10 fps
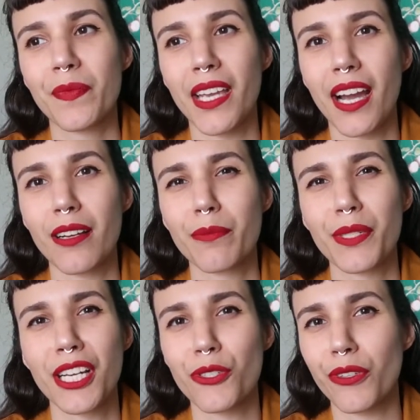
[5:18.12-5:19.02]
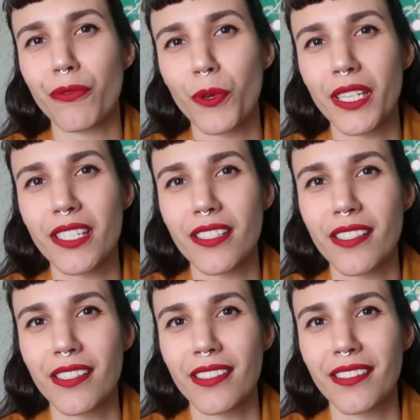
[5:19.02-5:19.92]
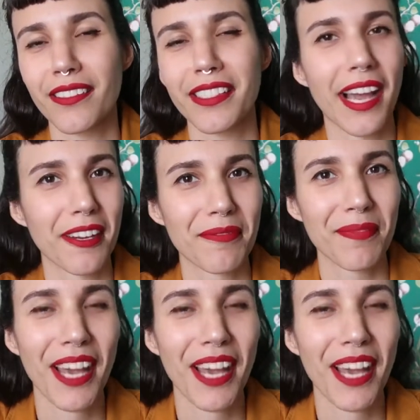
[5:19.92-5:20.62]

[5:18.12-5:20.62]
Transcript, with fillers: yeah, potentially 40s. Yeah.